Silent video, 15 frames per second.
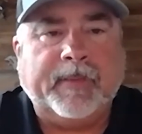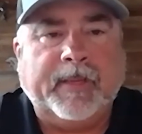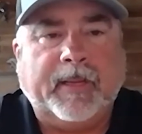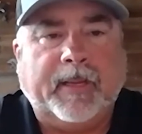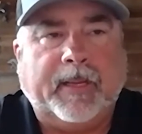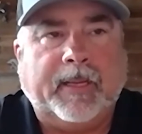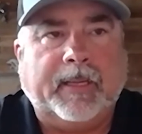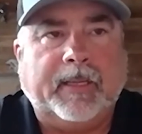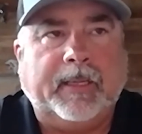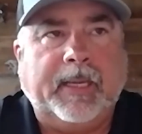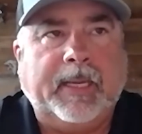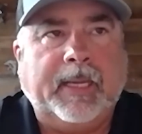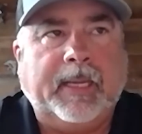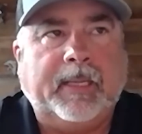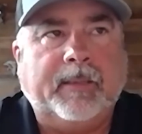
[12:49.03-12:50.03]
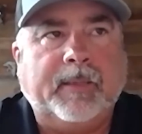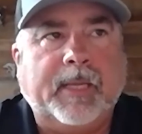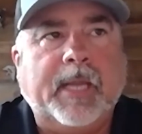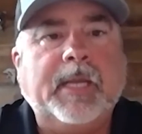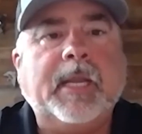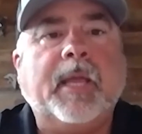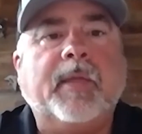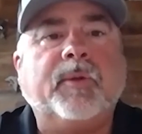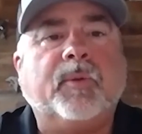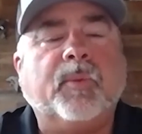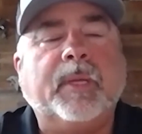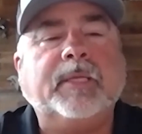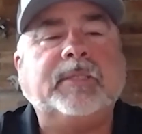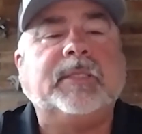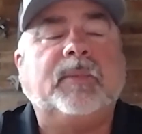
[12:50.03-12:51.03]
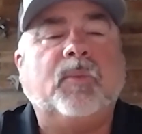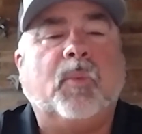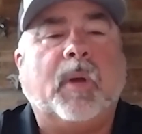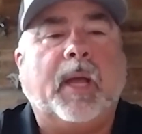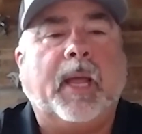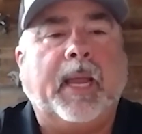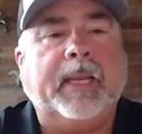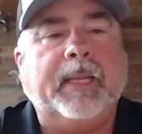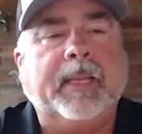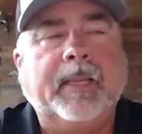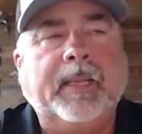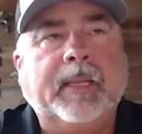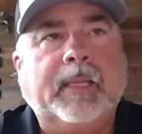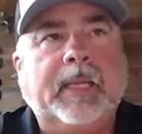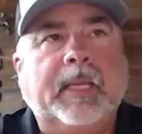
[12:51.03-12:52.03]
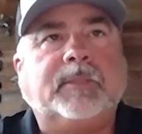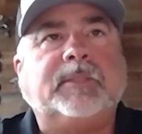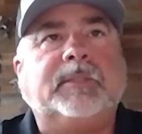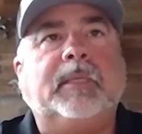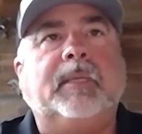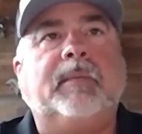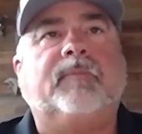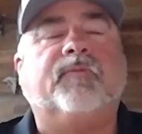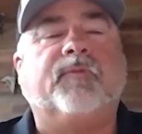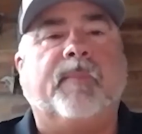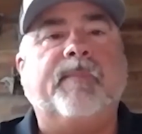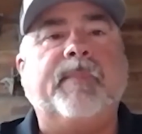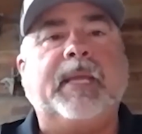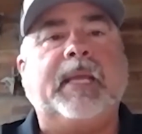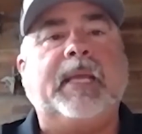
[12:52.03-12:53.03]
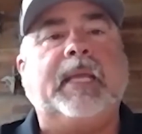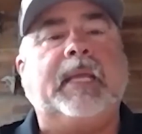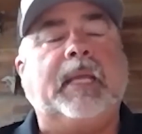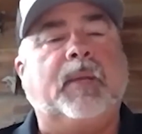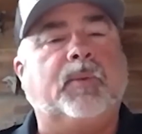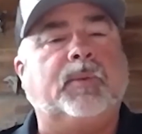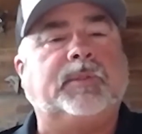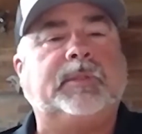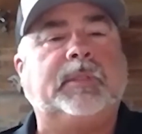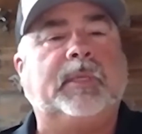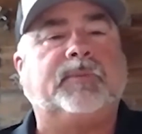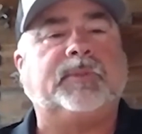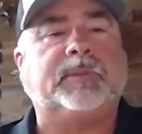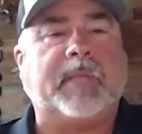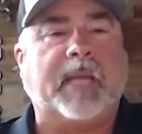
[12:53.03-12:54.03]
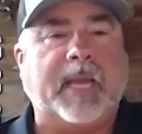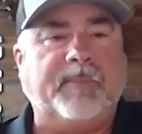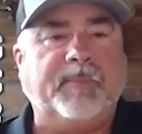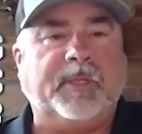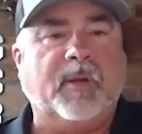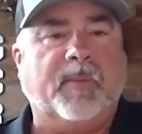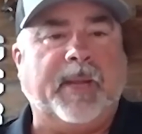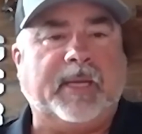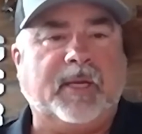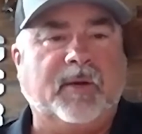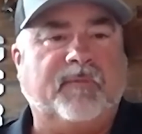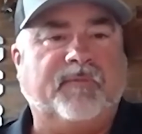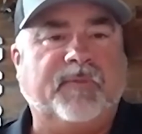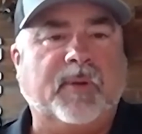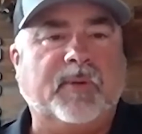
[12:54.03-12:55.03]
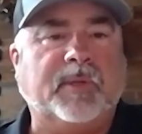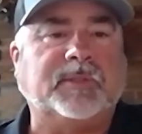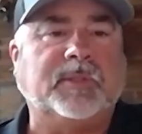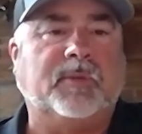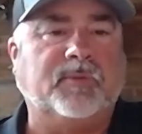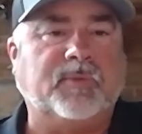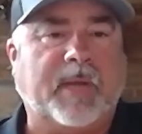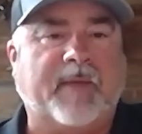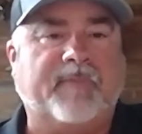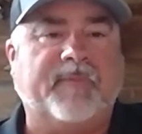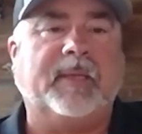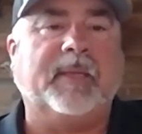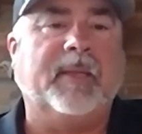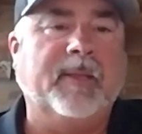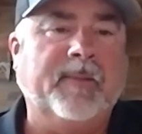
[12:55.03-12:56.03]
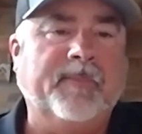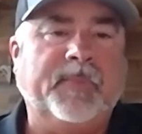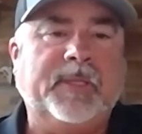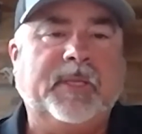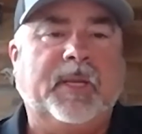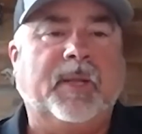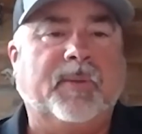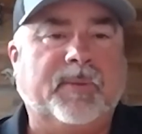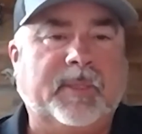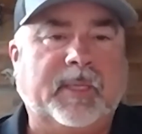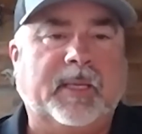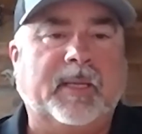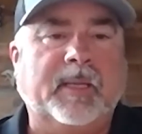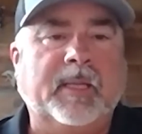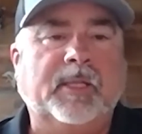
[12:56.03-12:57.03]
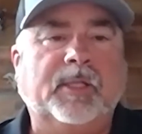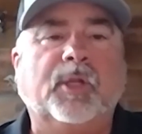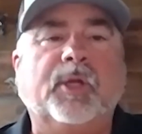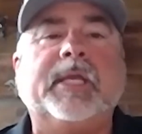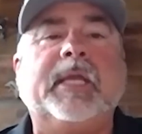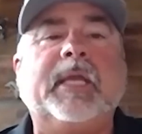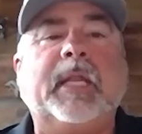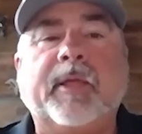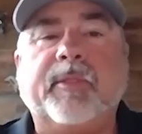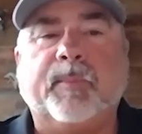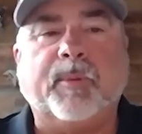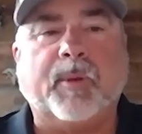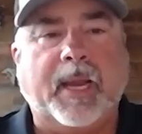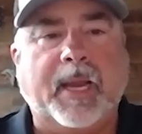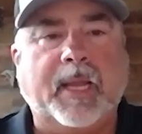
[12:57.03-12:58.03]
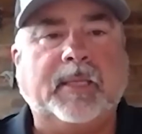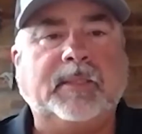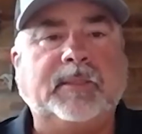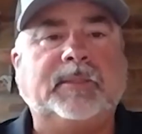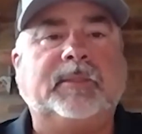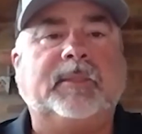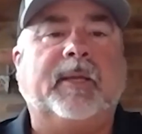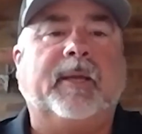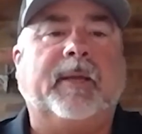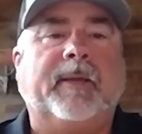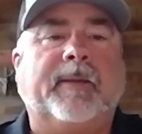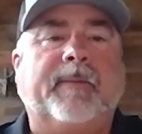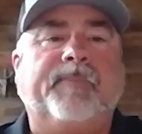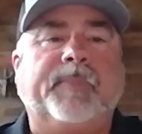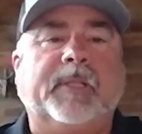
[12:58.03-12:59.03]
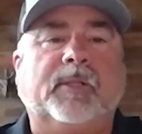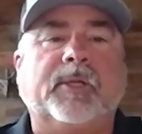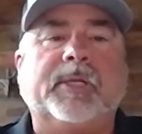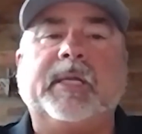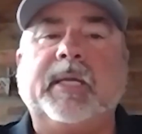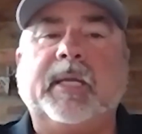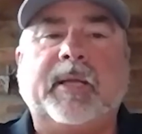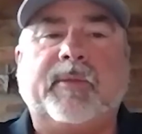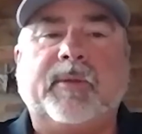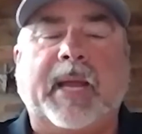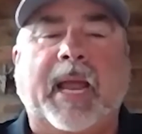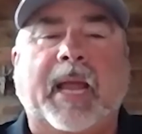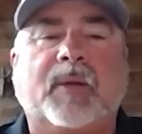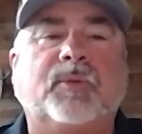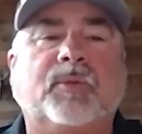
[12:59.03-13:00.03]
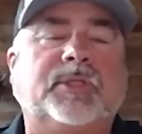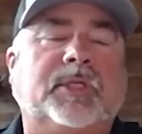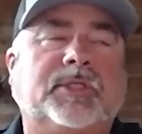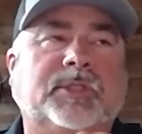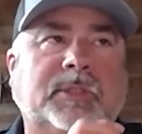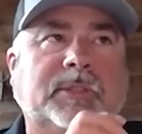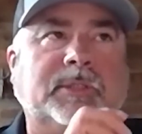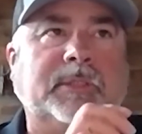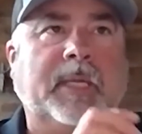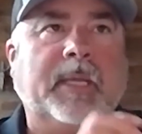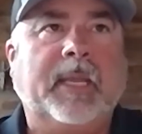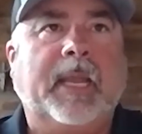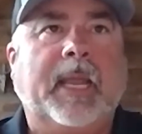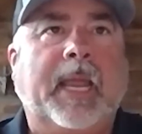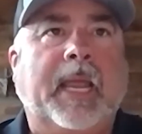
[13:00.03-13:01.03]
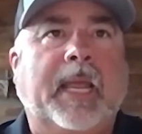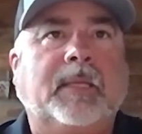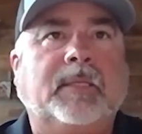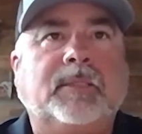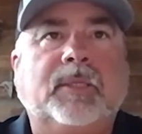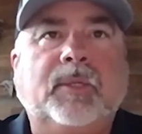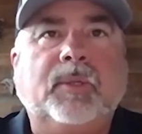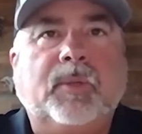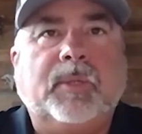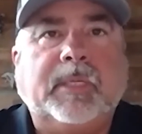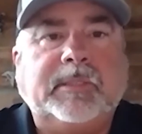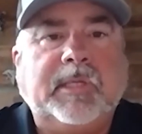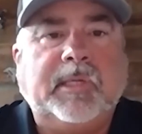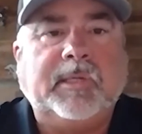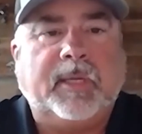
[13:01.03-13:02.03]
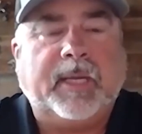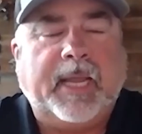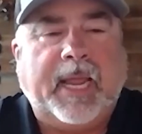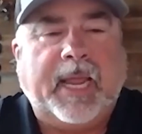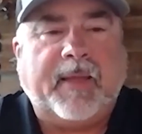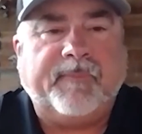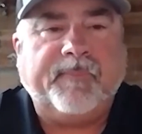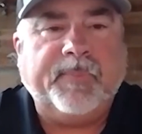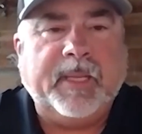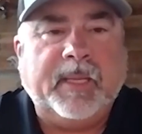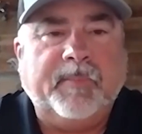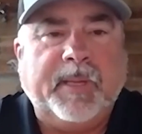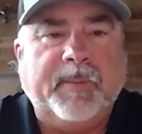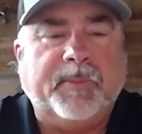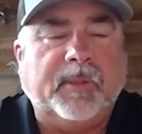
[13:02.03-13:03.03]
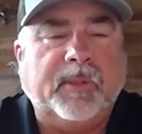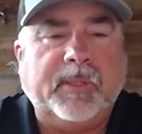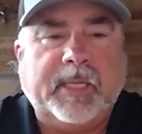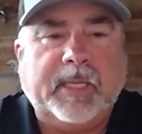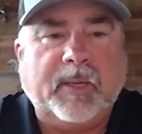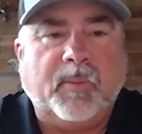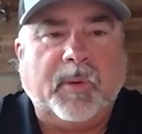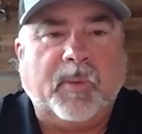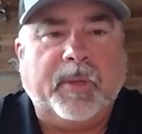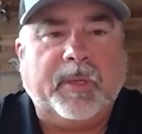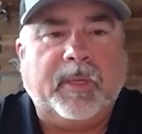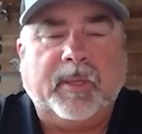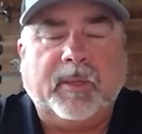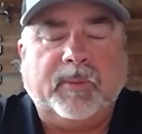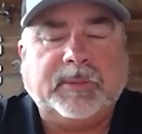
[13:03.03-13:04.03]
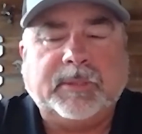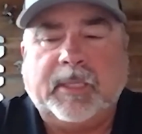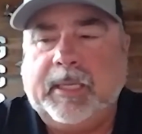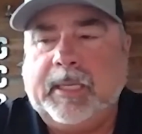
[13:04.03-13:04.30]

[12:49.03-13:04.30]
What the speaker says: And another reason why it's for me, it was time to go back here and focus on driving, looking at other brands, looking at other acquisitions, and to continue to have people looking at what we do. So